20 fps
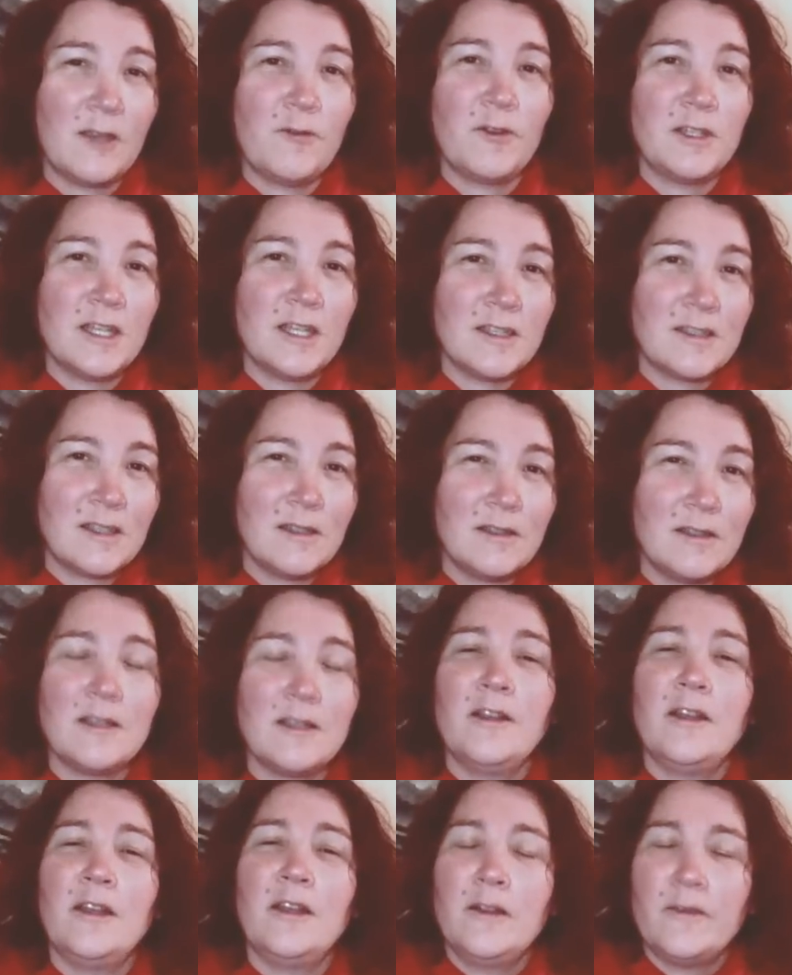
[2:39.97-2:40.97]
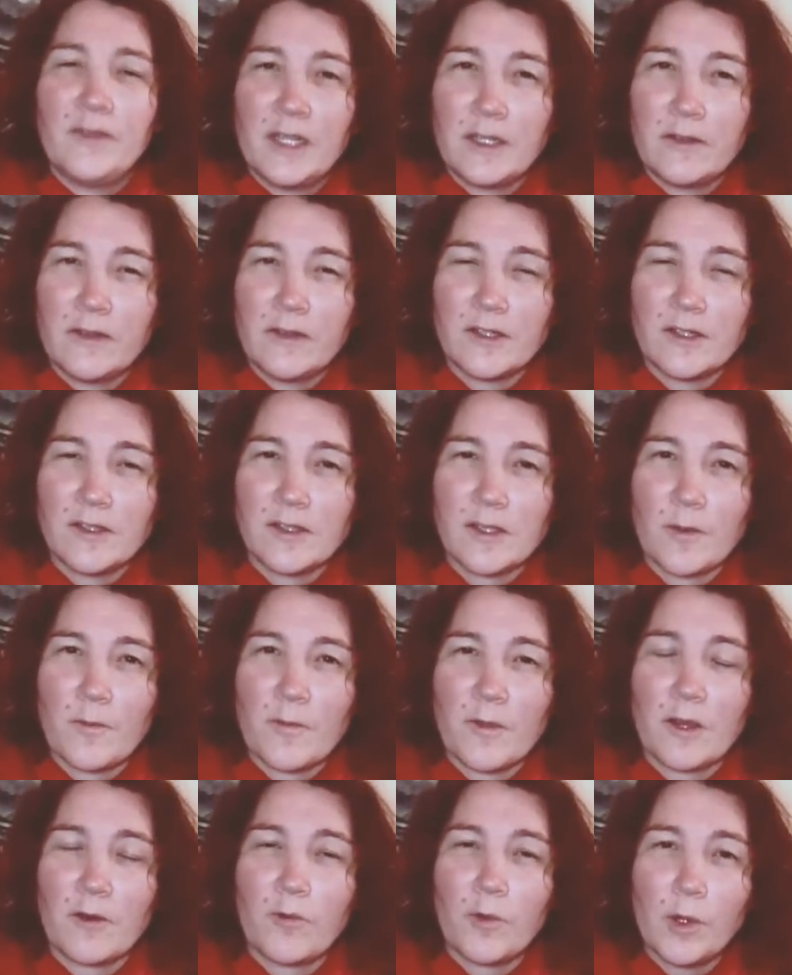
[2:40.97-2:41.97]
If it doesn't, then there's
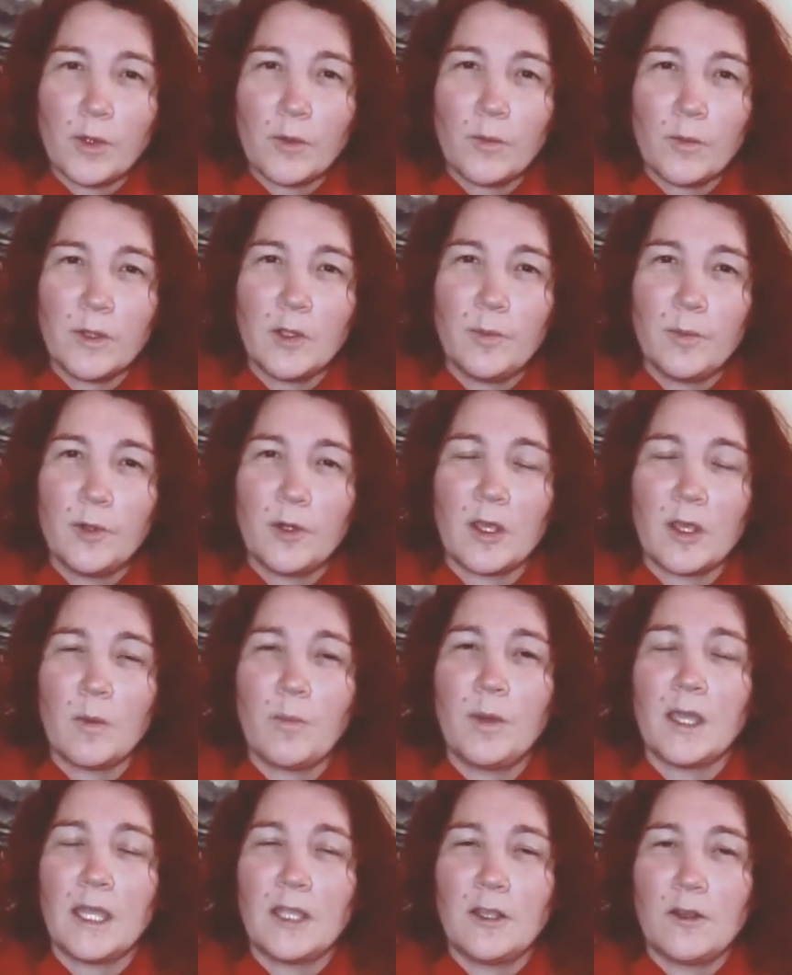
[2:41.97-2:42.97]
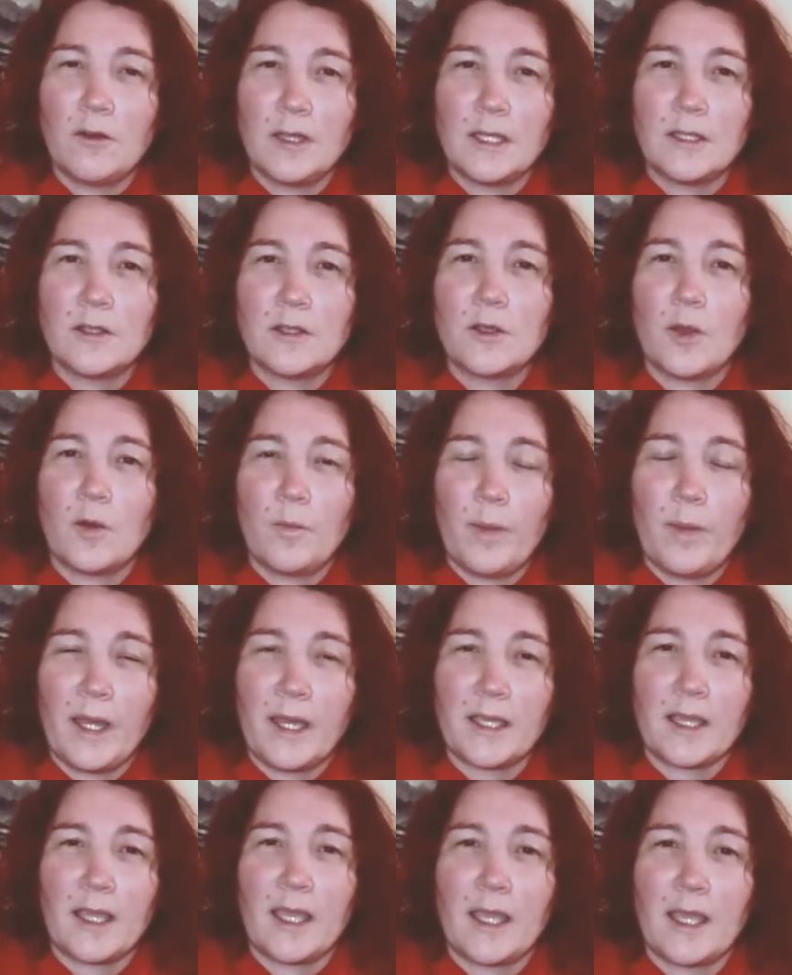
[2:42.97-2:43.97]
something wrong with your bookkeeping and you need to go
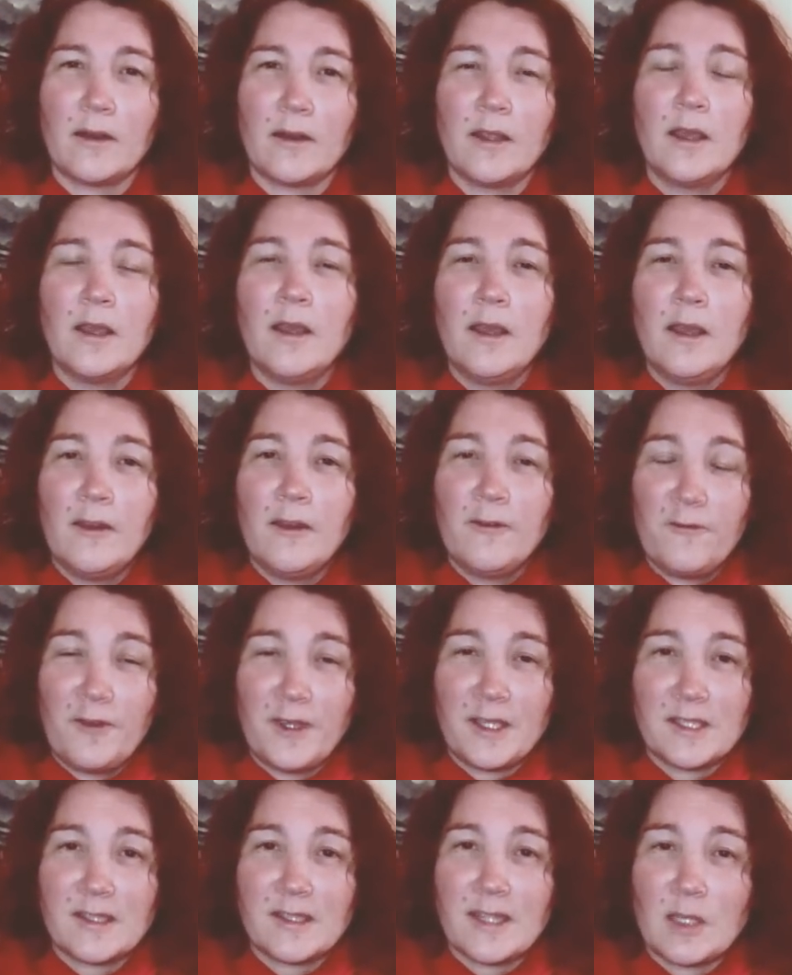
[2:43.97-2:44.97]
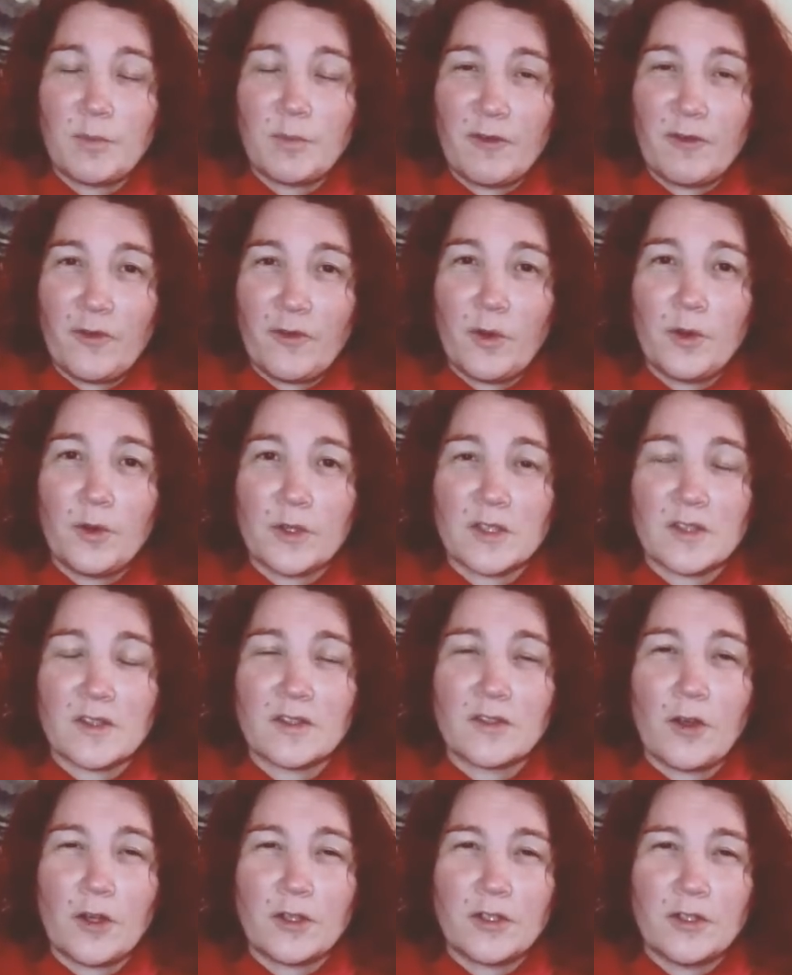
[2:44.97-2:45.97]
back and fix that before you can
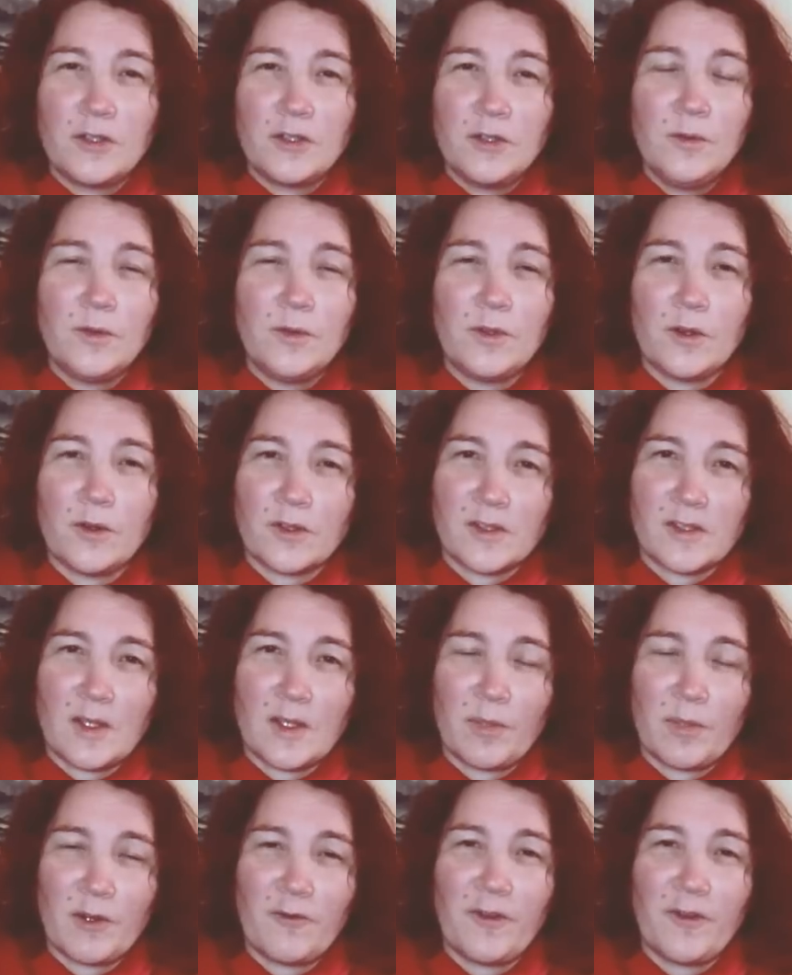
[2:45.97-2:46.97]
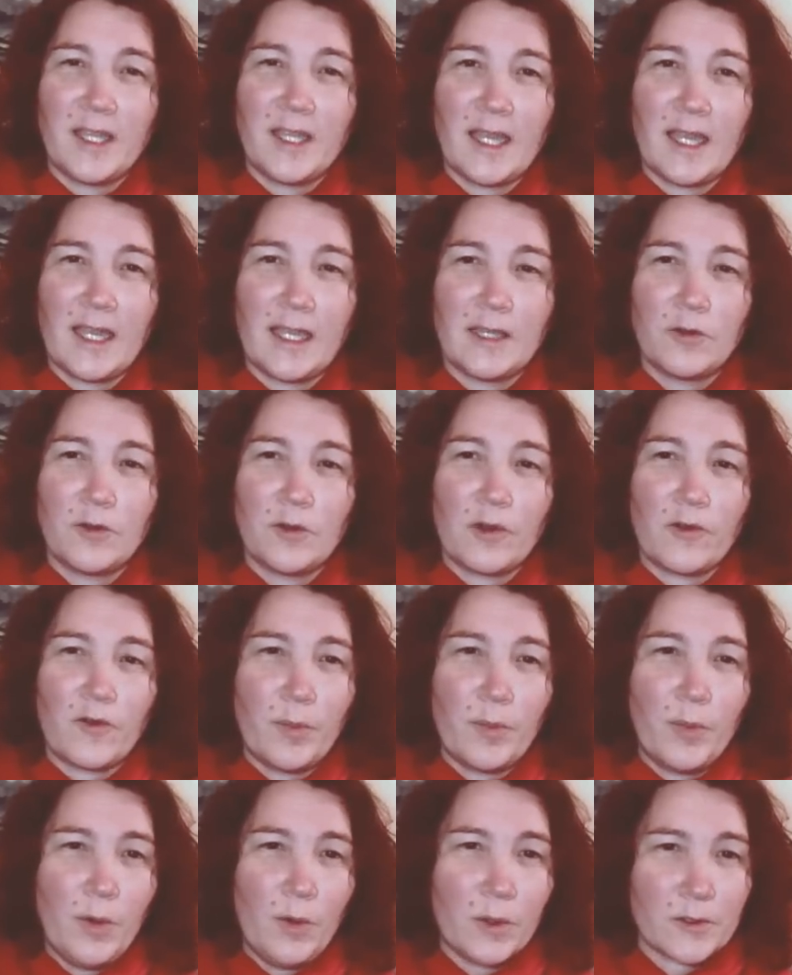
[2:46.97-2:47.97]
start to do your simplified annual
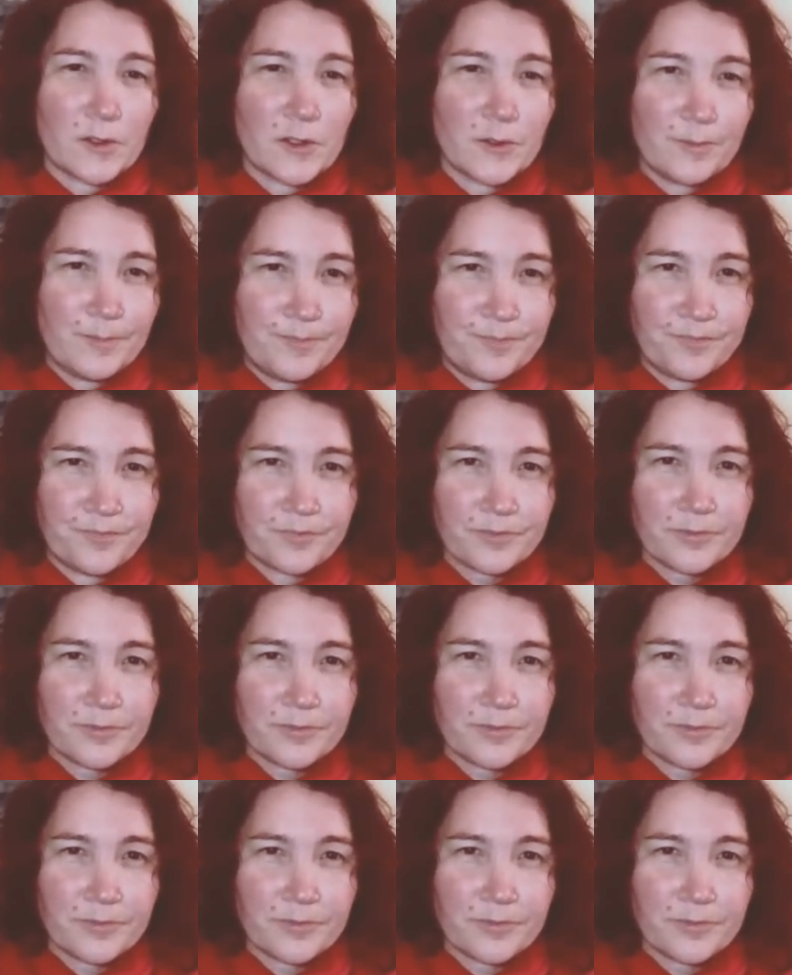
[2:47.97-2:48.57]
report.